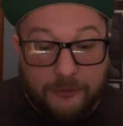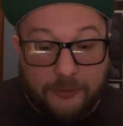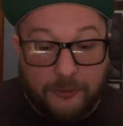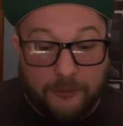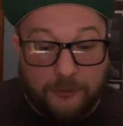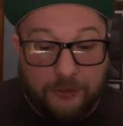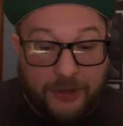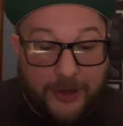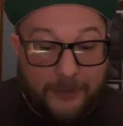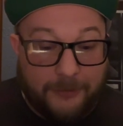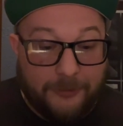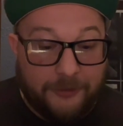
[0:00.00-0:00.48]

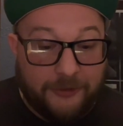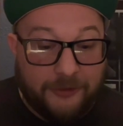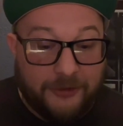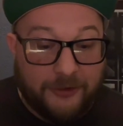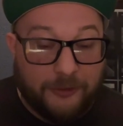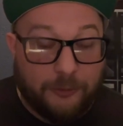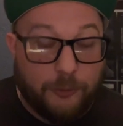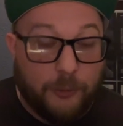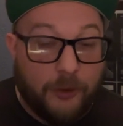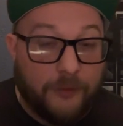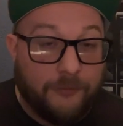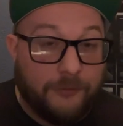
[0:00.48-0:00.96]
So chapter
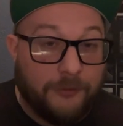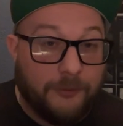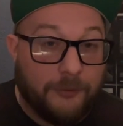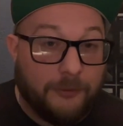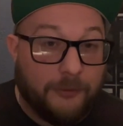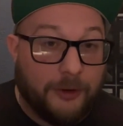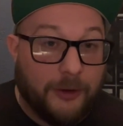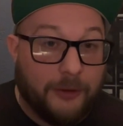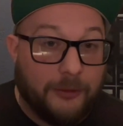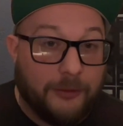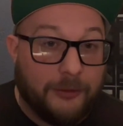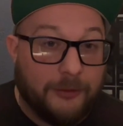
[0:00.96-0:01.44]
6, One
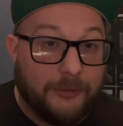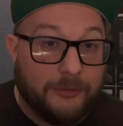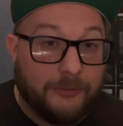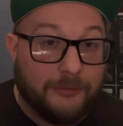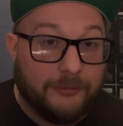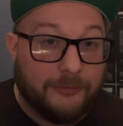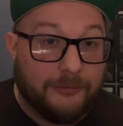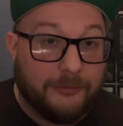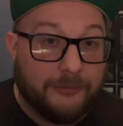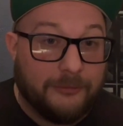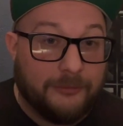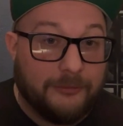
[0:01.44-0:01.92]
for the Road.
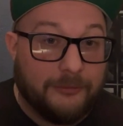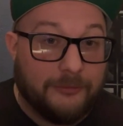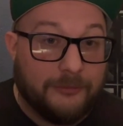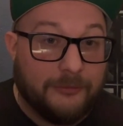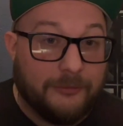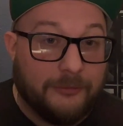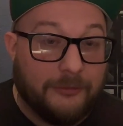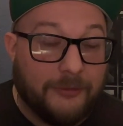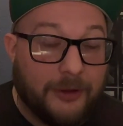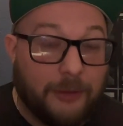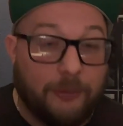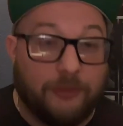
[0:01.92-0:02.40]

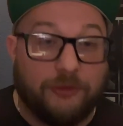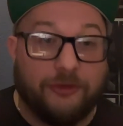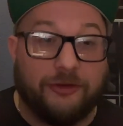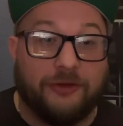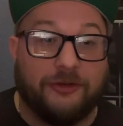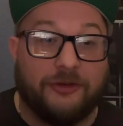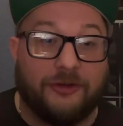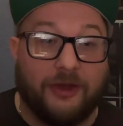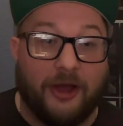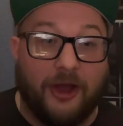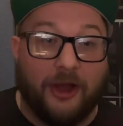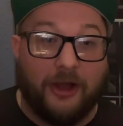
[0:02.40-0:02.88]
That
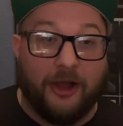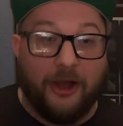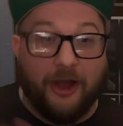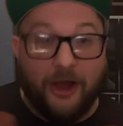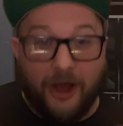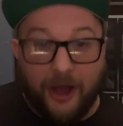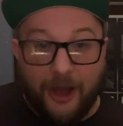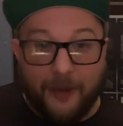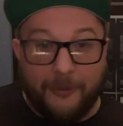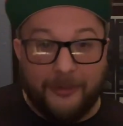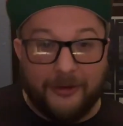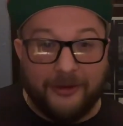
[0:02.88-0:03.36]
was just a
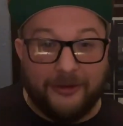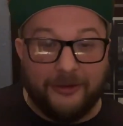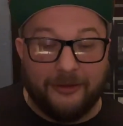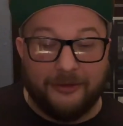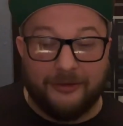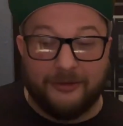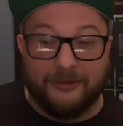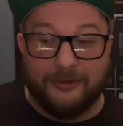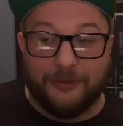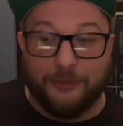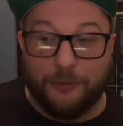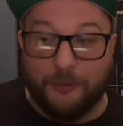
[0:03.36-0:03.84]

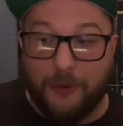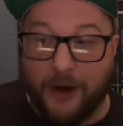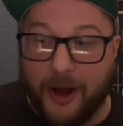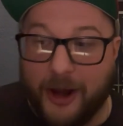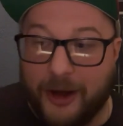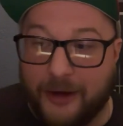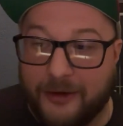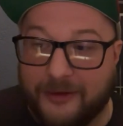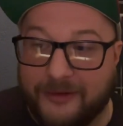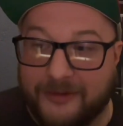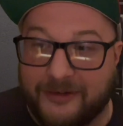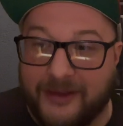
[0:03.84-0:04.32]
common
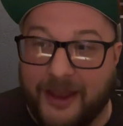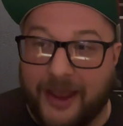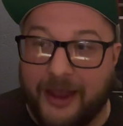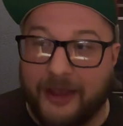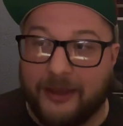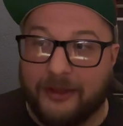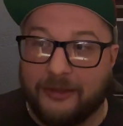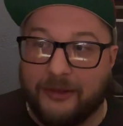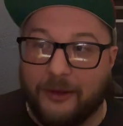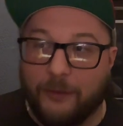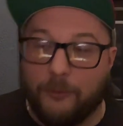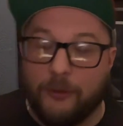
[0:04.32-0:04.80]
thread
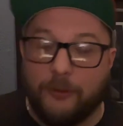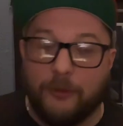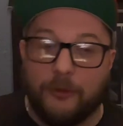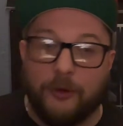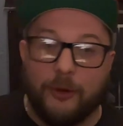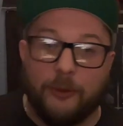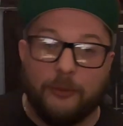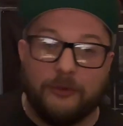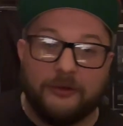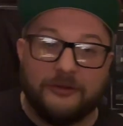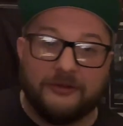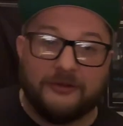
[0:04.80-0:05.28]
saying that
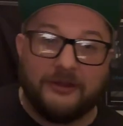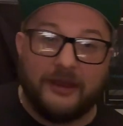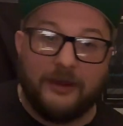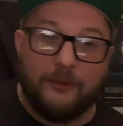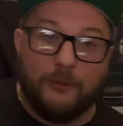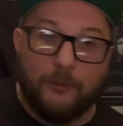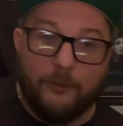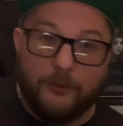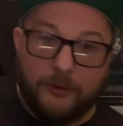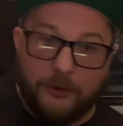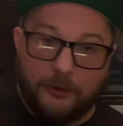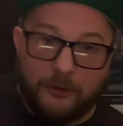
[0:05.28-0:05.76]
we would always
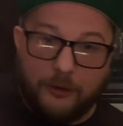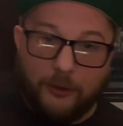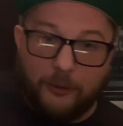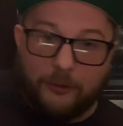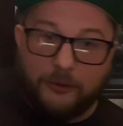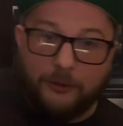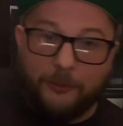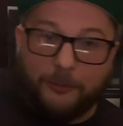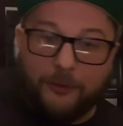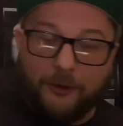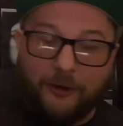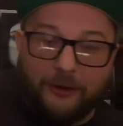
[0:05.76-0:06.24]
say when we were
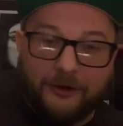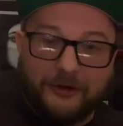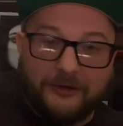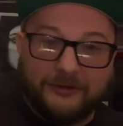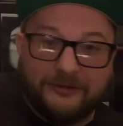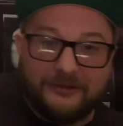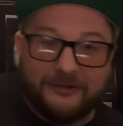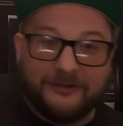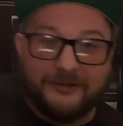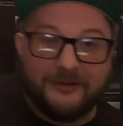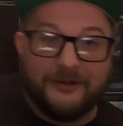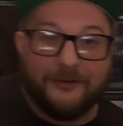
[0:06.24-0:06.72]
going to
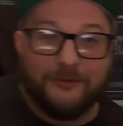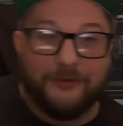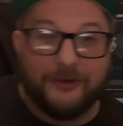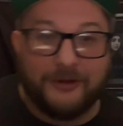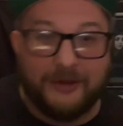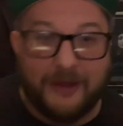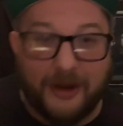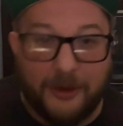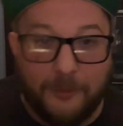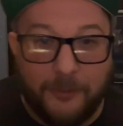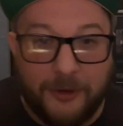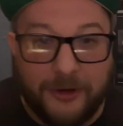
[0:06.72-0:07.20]
parties and
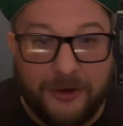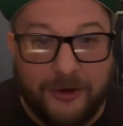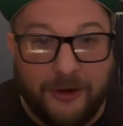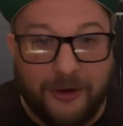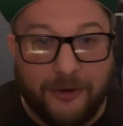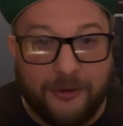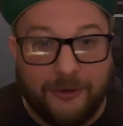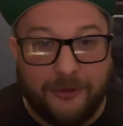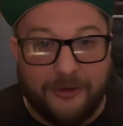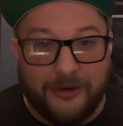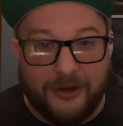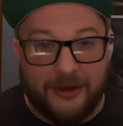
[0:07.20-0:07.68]
stuff like that in my
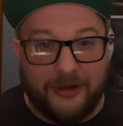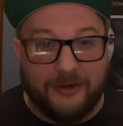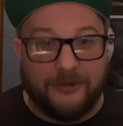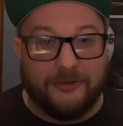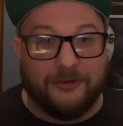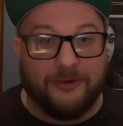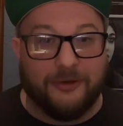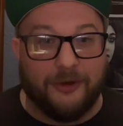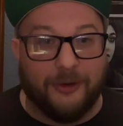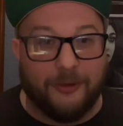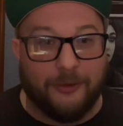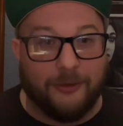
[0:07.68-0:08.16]
younger
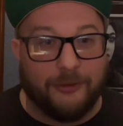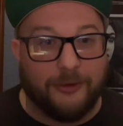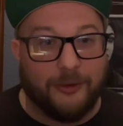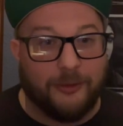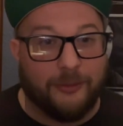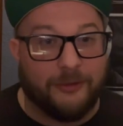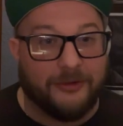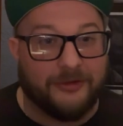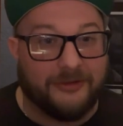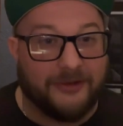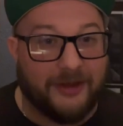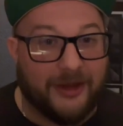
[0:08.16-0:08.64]
days. You know,
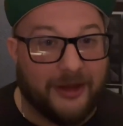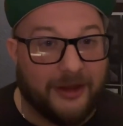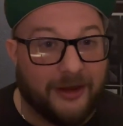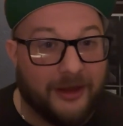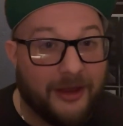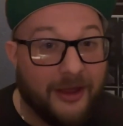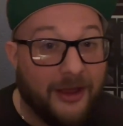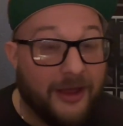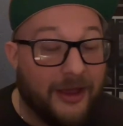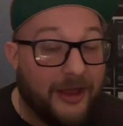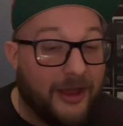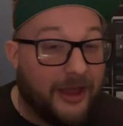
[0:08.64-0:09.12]
you'd always
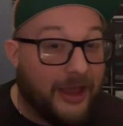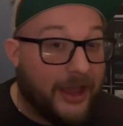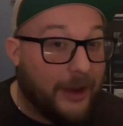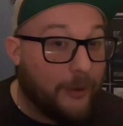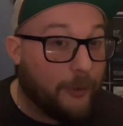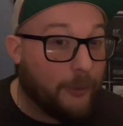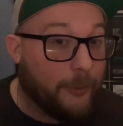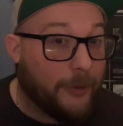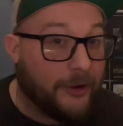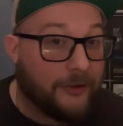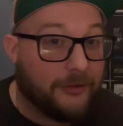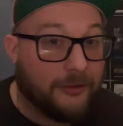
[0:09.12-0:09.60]
say,
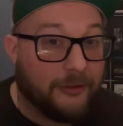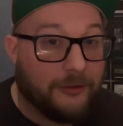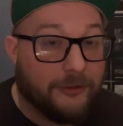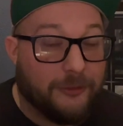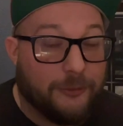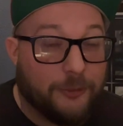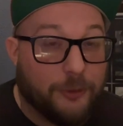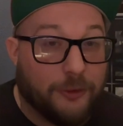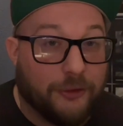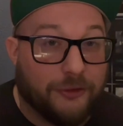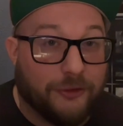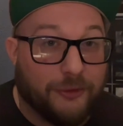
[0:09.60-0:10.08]
hey, we're about to
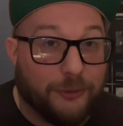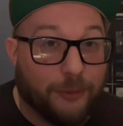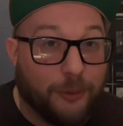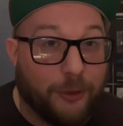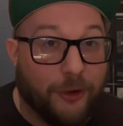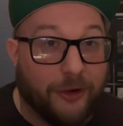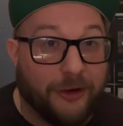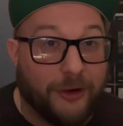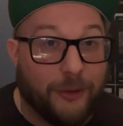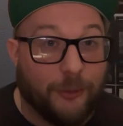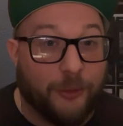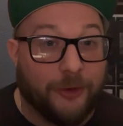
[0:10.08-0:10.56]
go to this
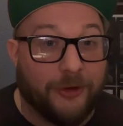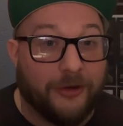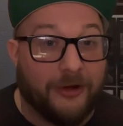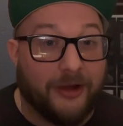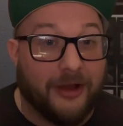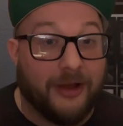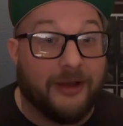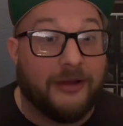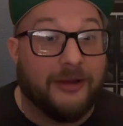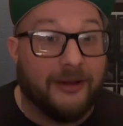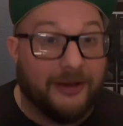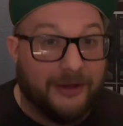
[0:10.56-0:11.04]
person's party or
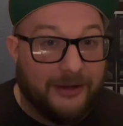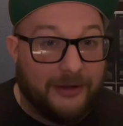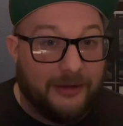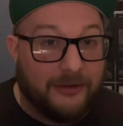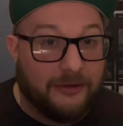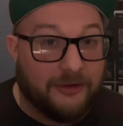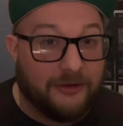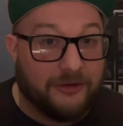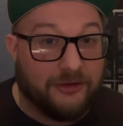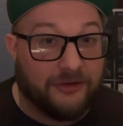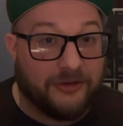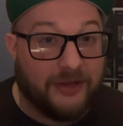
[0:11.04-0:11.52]
whatnot.
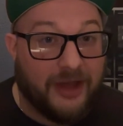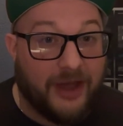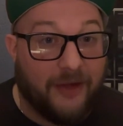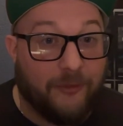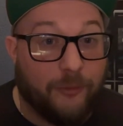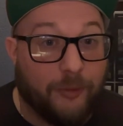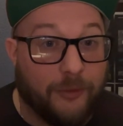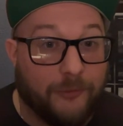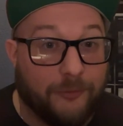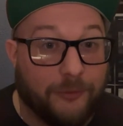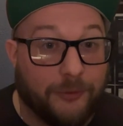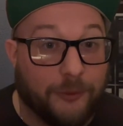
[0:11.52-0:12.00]
Let's just
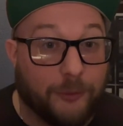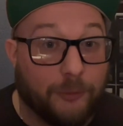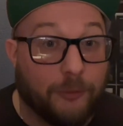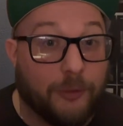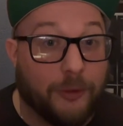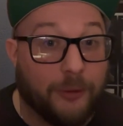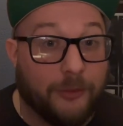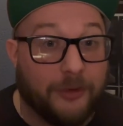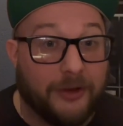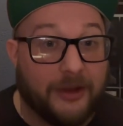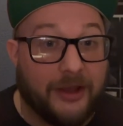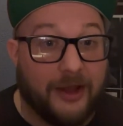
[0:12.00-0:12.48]
have one for
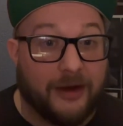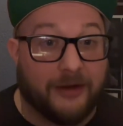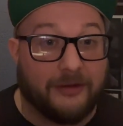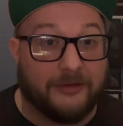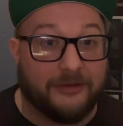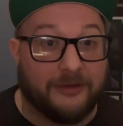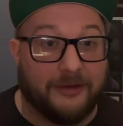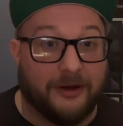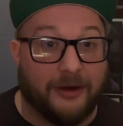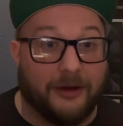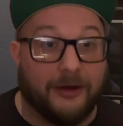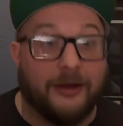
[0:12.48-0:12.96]
the road to
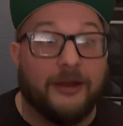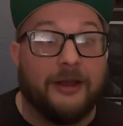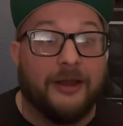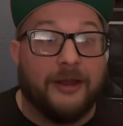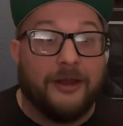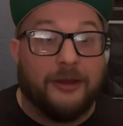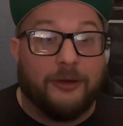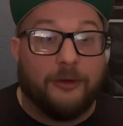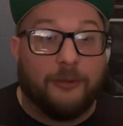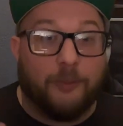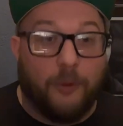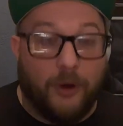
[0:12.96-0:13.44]
get us there.
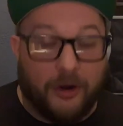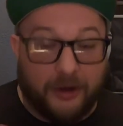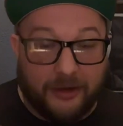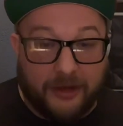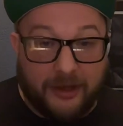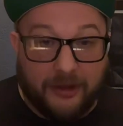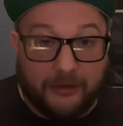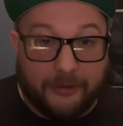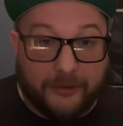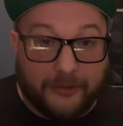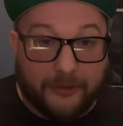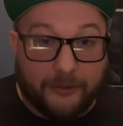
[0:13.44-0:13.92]
You
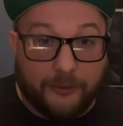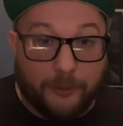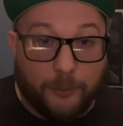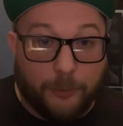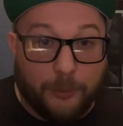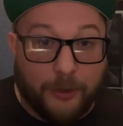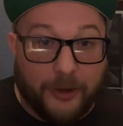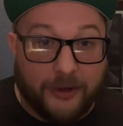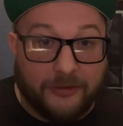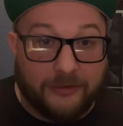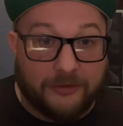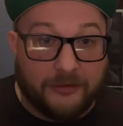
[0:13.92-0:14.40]
want to get like a
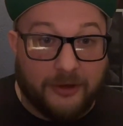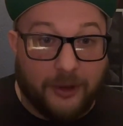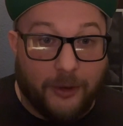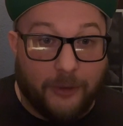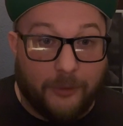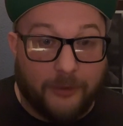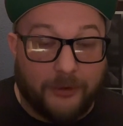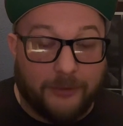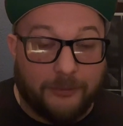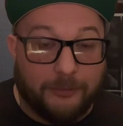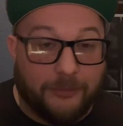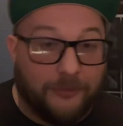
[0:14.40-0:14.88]
little buzz
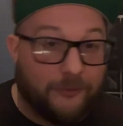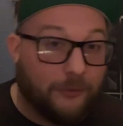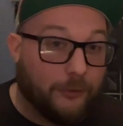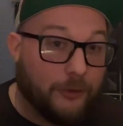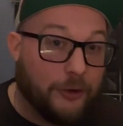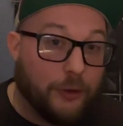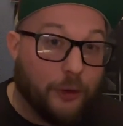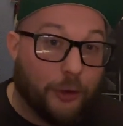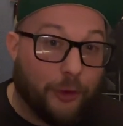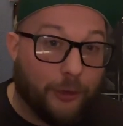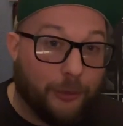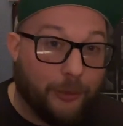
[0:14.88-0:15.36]
going
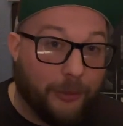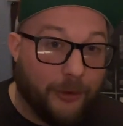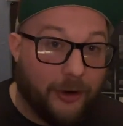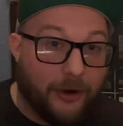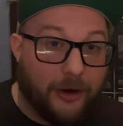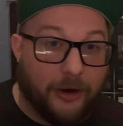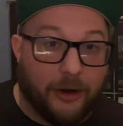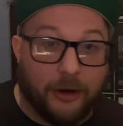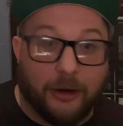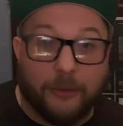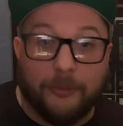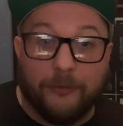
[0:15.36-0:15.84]
before you go to the
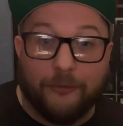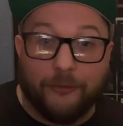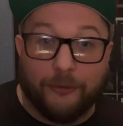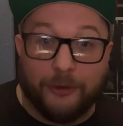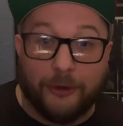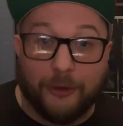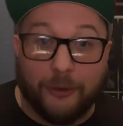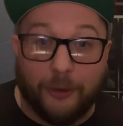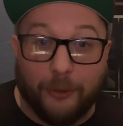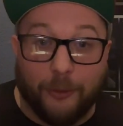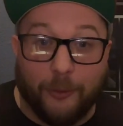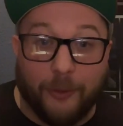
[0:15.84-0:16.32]
bar,
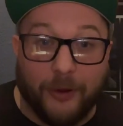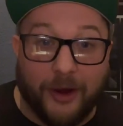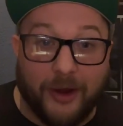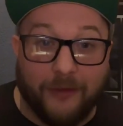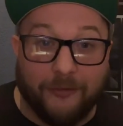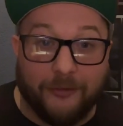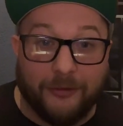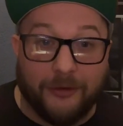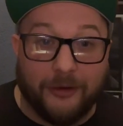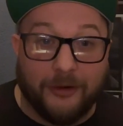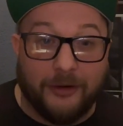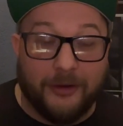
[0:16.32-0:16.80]
before you go
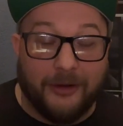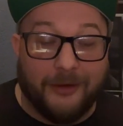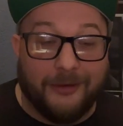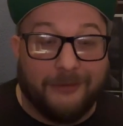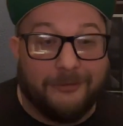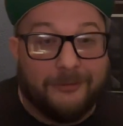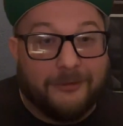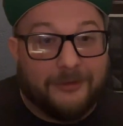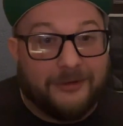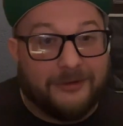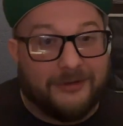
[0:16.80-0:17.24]
wherever.